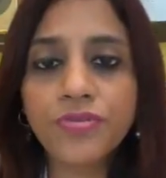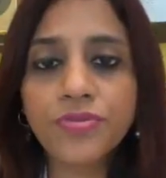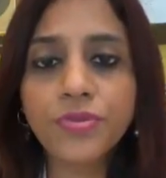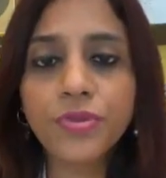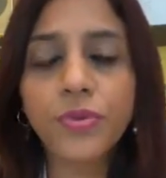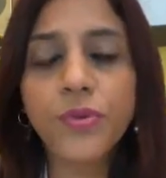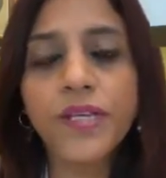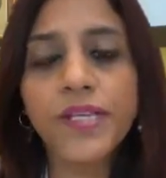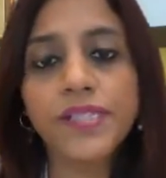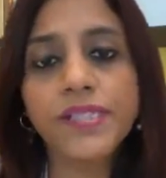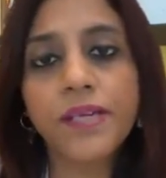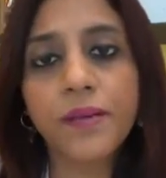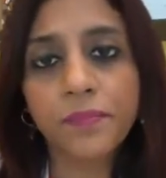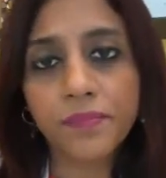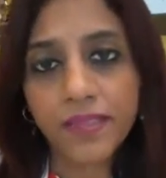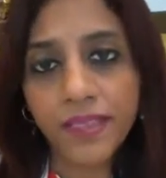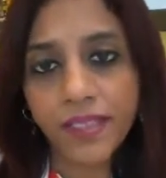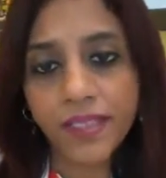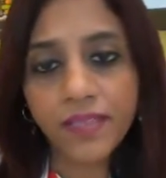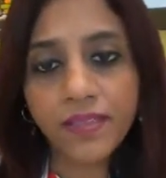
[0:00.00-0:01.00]
of doing
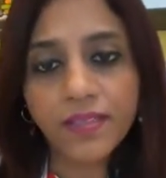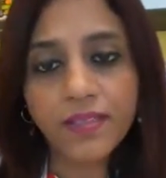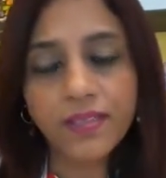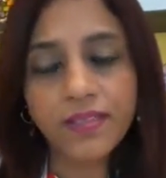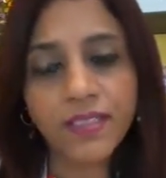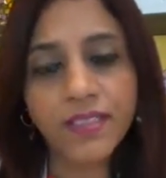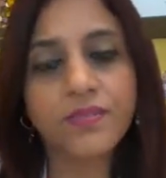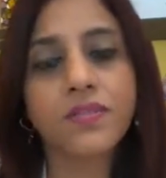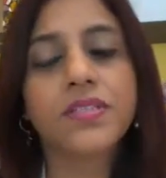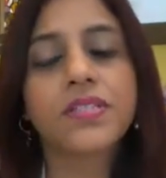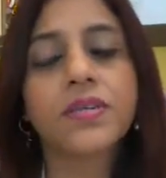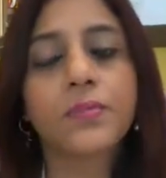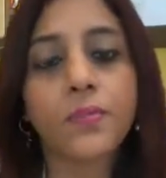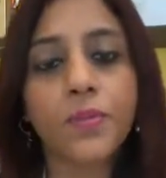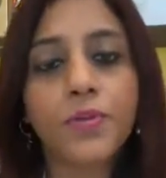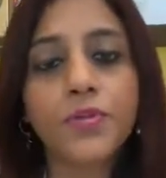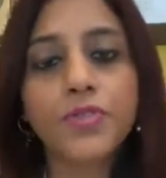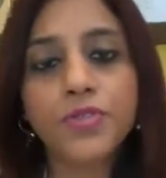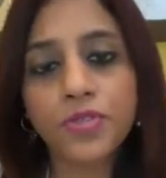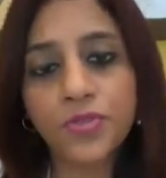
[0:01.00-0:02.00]
something that we are
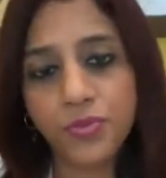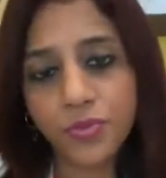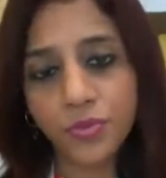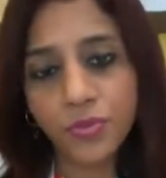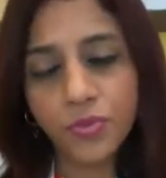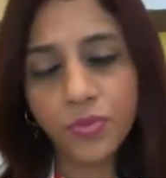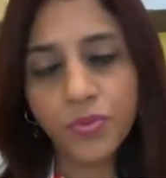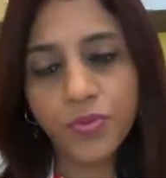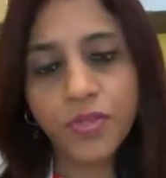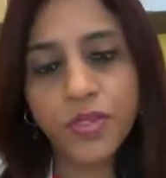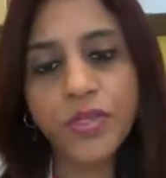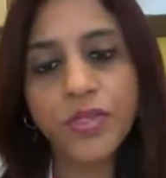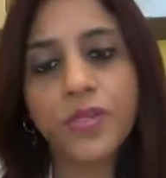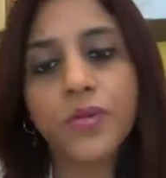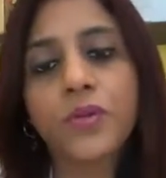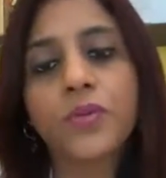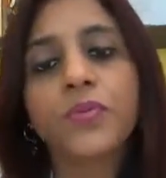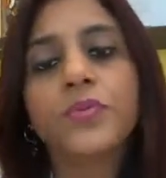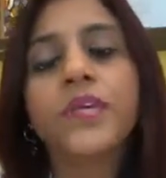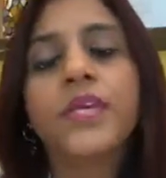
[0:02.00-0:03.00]
supposed to do,
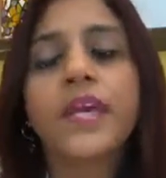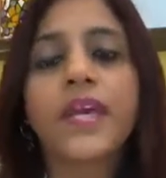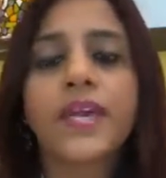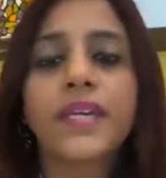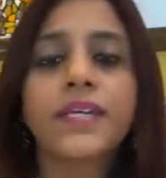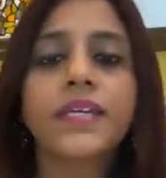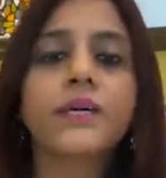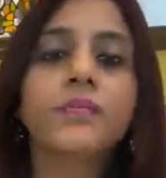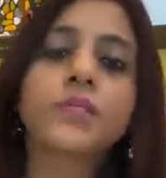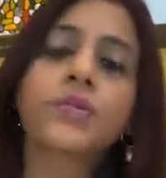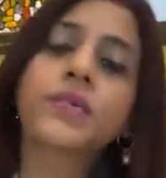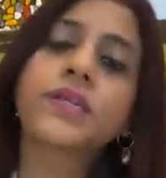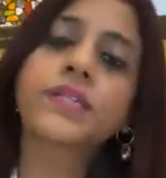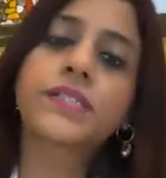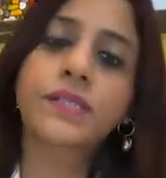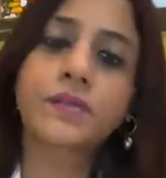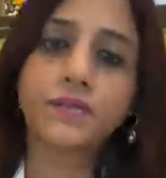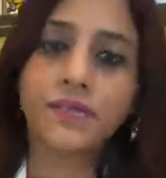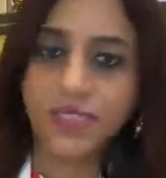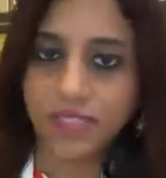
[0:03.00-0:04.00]
we end up doing
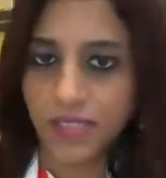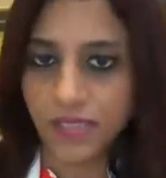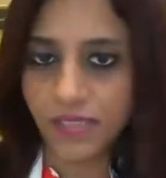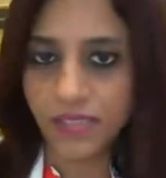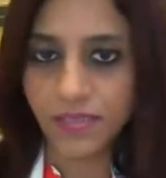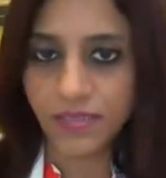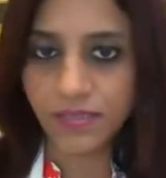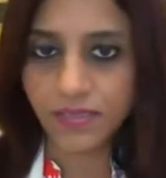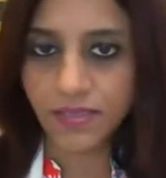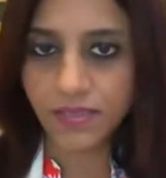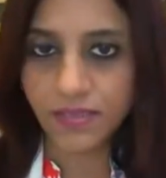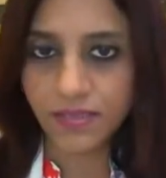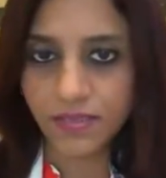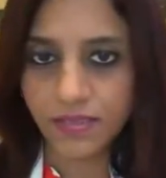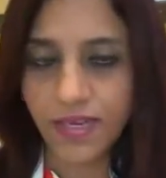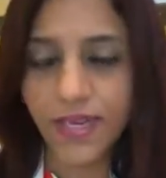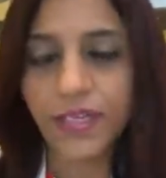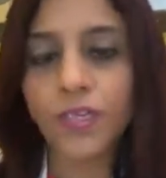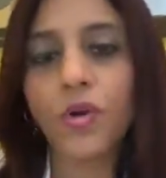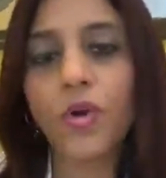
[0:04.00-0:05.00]
something else,
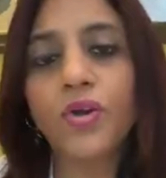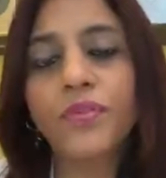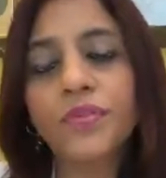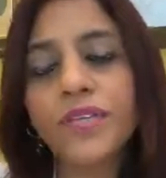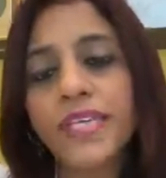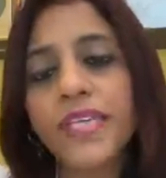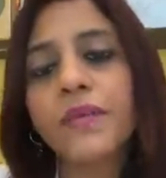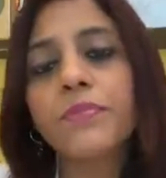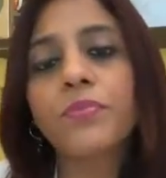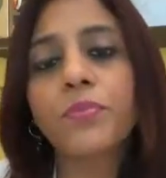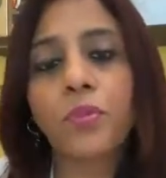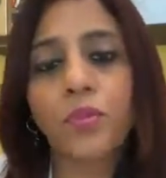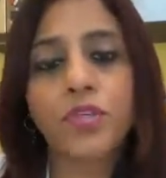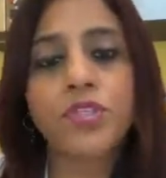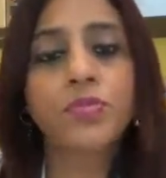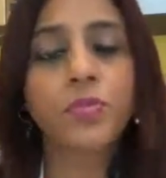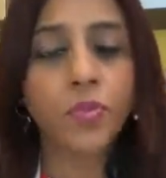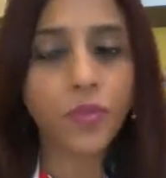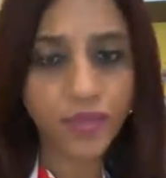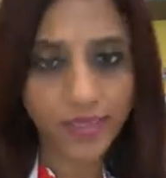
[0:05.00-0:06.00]
right? Or we keep
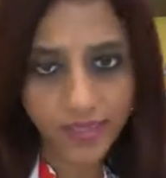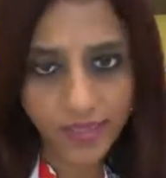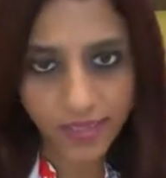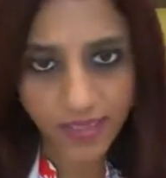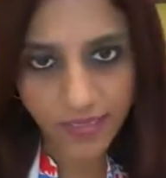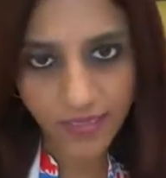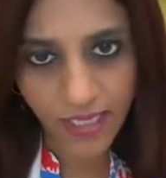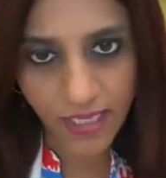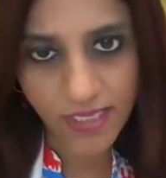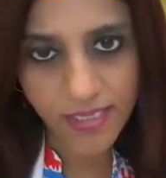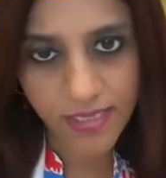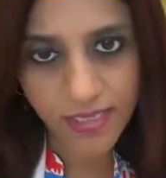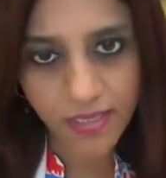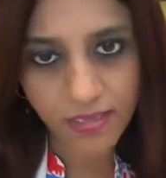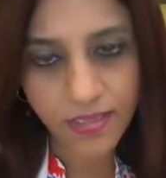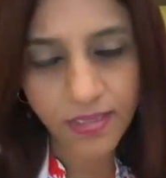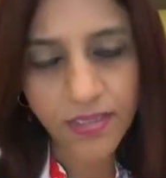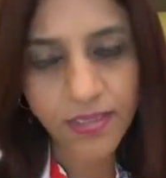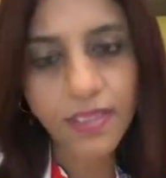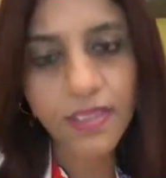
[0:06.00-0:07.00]
postponing the task.
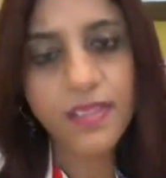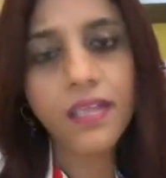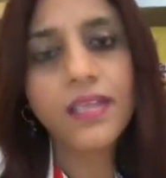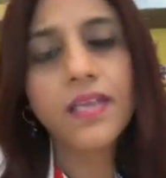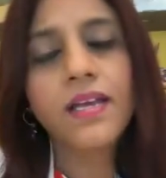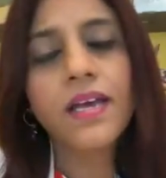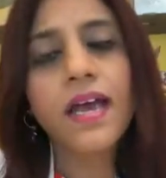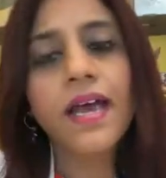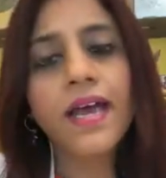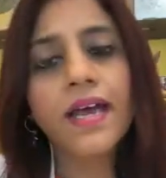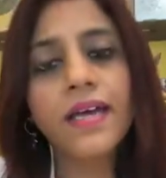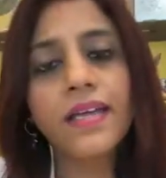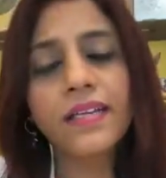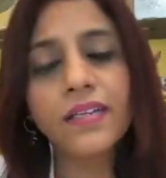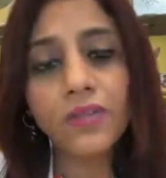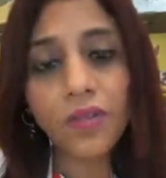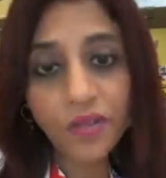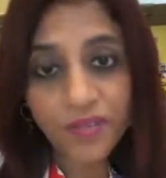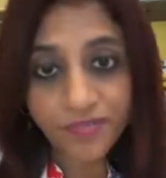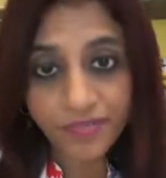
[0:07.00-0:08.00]

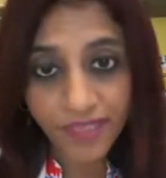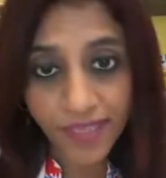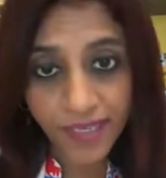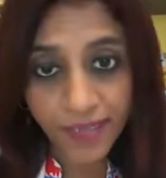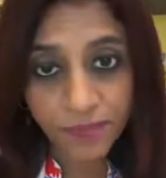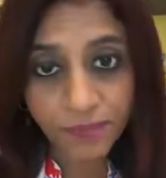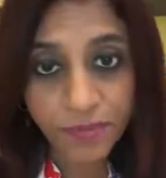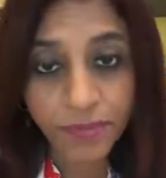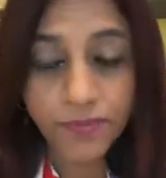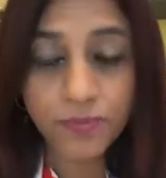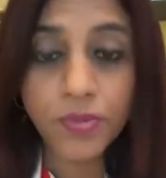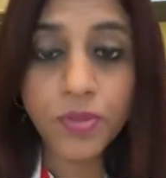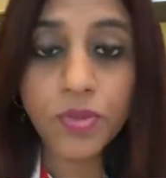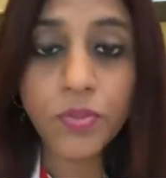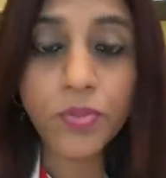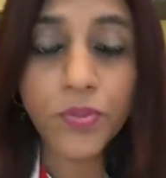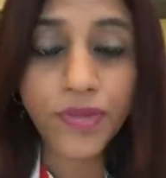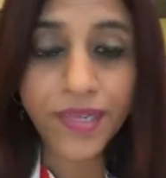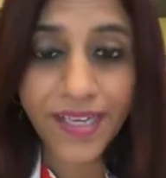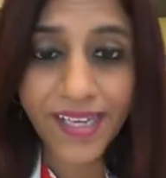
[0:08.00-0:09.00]
And a lot of time people
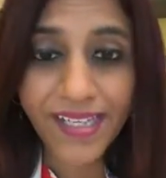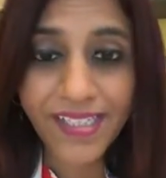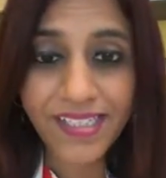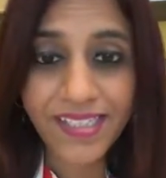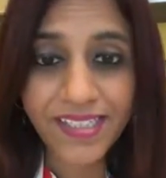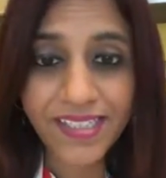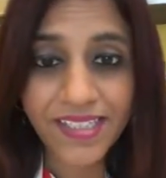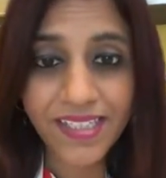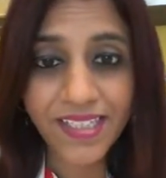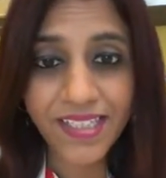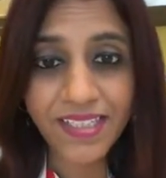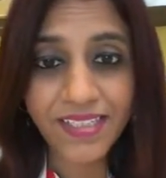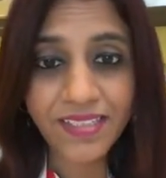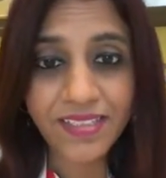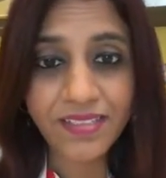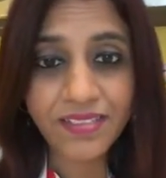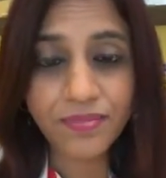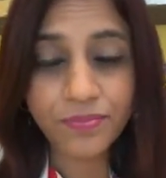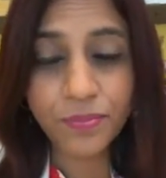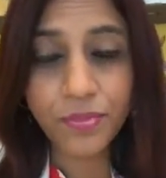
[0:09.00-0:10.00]
who procrastinate
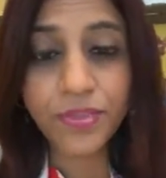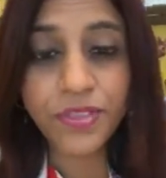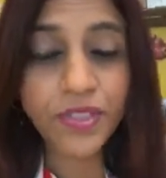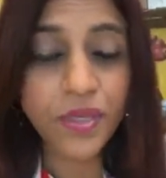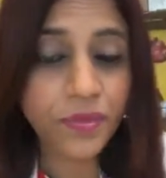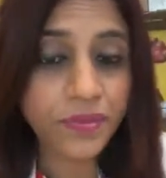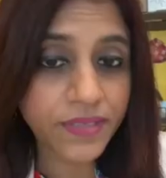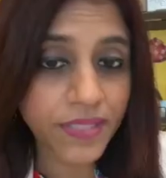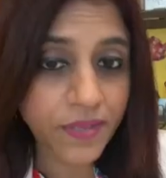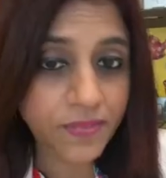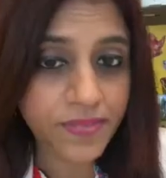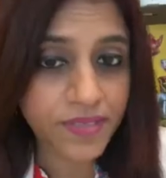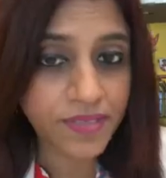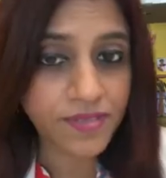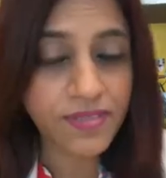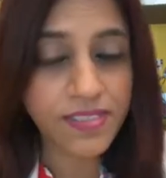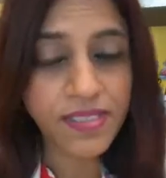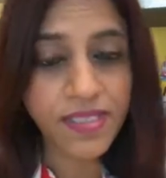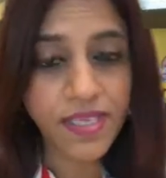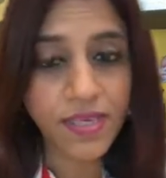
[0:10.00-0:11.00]
put down
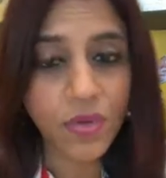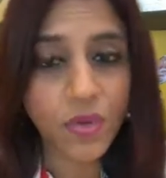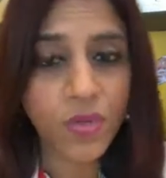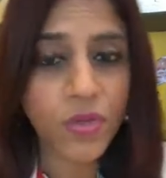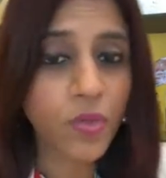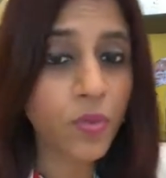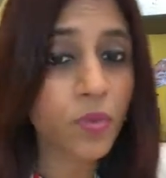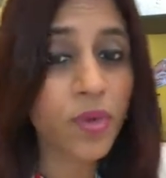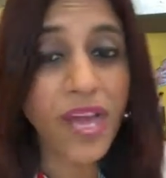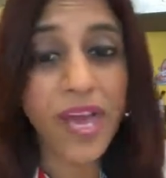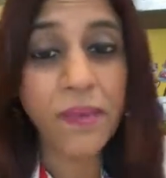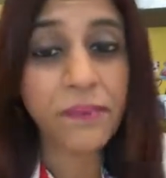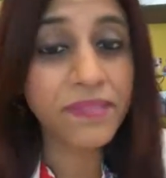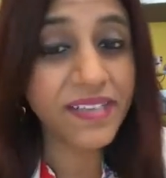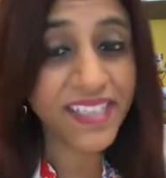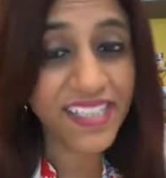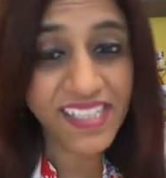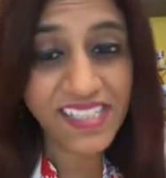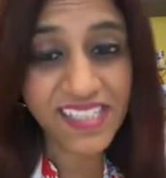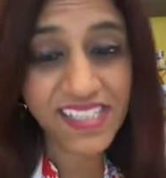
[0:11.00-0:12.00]
themselves saying, oh, you know what,
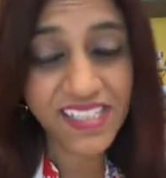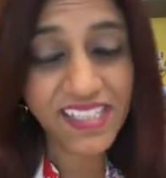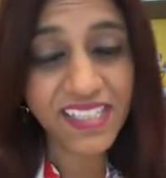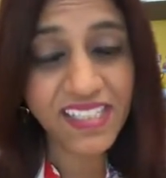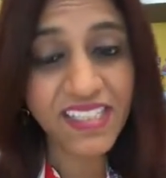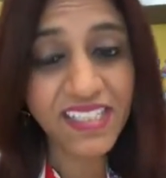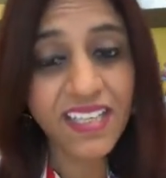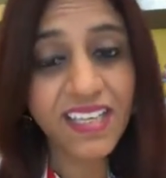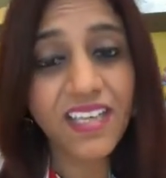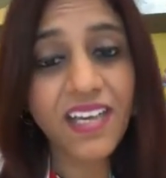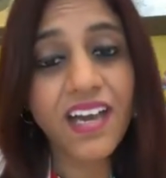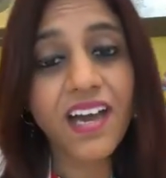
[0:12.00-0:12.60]
I'm lazy.